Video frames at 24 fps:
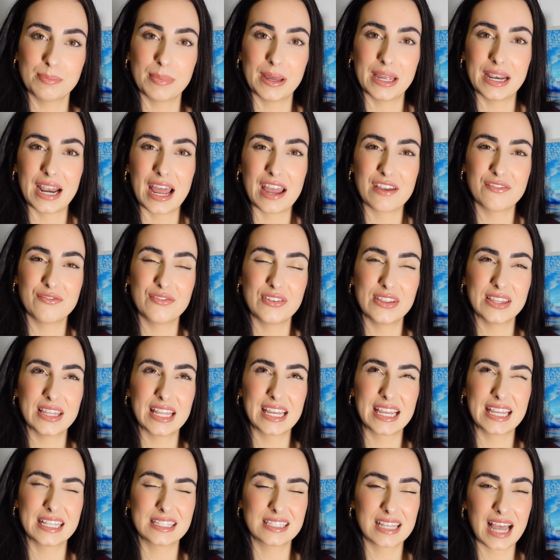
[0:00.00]
but I feel
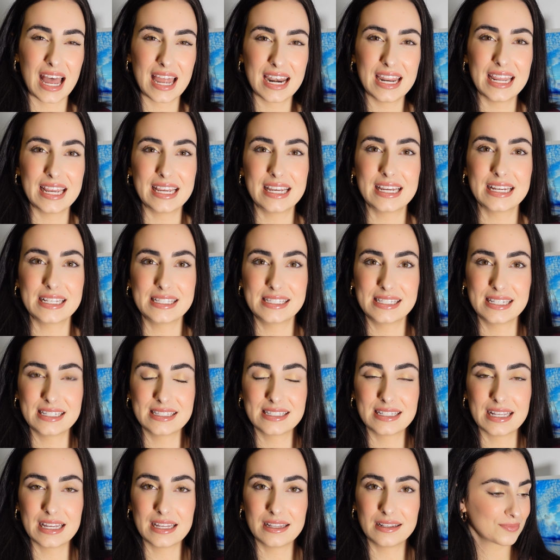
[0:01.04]
like it's kind of
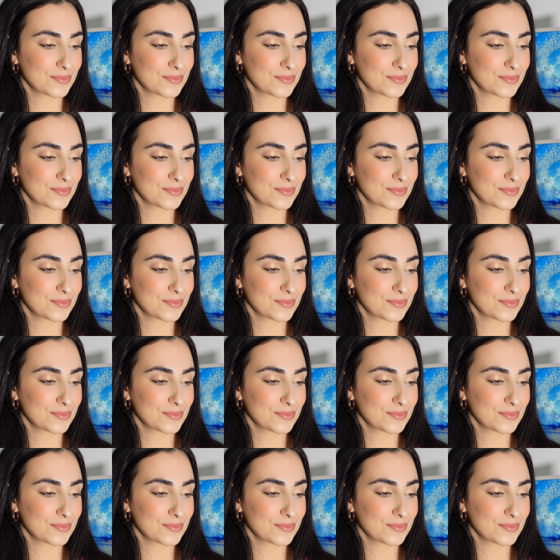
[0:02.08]
inconsistent.